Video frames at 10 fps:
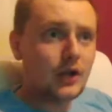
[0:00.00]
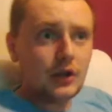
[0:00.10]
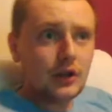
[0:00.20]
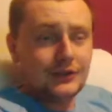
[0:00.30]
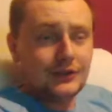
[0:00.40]

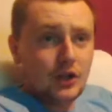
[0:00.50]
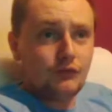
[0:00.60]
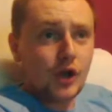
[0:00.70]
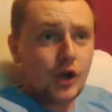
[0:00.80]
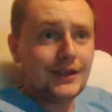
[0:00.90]
It's not
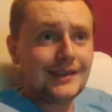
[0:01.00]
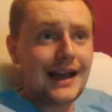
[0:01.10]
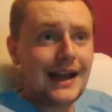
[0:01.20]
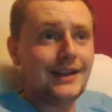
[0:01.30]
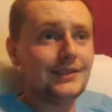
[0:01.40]
rocket
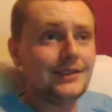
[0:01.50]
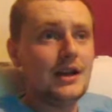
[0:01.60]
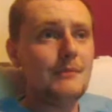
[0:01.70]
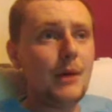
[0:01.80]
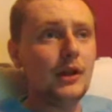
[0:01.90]
science.
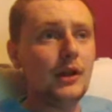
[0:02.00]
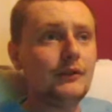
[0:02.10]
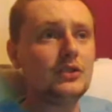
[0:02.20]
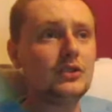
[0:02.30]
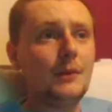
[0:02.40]
Ball over
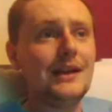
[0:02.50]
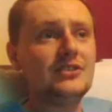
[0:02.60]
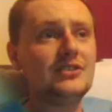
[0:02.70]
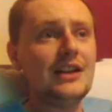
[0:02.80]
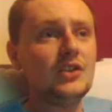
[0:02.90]
the top. Here's
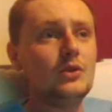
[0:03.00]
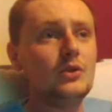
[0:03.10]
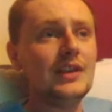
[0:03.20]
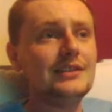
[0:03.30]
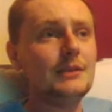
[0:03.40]

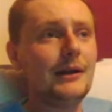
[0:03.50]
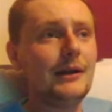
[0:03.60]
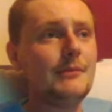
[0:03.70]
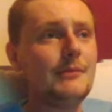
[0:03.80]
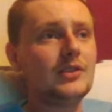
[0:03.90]
Jesus into the
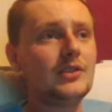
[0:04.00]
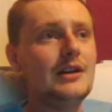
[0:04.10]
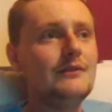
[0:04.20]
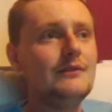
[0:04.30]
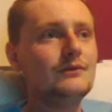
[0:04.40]
penalty box.
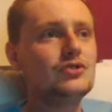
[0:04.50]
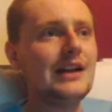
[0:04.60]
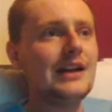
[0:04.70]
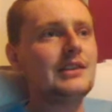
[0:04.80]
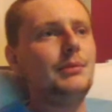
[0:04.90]

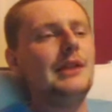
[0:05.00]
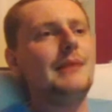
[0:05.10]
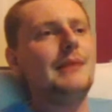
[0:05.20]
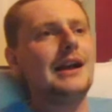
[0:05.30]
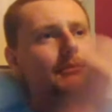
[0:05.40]
Tries to pull it
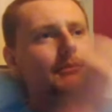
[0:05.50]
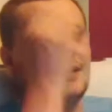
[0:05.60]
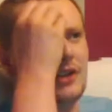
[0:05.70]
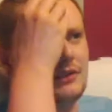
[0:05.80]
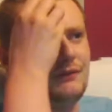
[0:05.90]
back. He
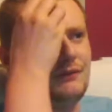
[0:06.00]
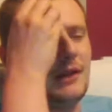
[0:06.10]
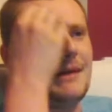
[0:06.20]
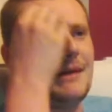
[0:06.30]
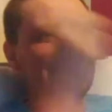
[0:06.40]
plays it off the
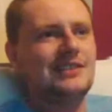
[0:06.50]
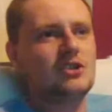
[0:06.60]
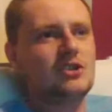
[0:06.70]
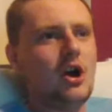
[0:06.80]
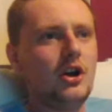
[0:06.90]
Fulham man. Here's a
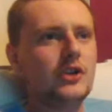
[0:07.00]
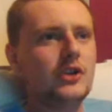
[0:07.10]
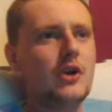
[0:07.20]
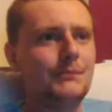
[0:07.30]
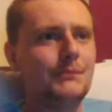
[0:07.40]
corner.
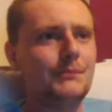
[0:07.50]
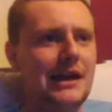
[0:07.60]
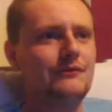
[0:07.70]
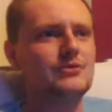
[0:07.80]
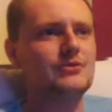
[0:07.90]
Good
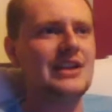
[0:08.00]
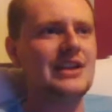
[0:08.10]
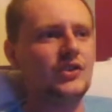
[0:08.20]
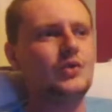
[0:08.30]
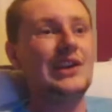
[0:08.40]
play from
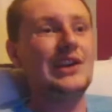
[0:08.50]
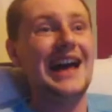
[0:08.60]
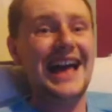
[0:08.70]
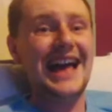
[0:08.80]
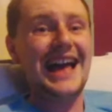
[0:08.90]
Jesus.
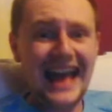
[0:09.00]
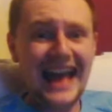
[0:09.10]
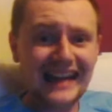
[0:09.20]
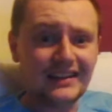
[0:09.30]
Again.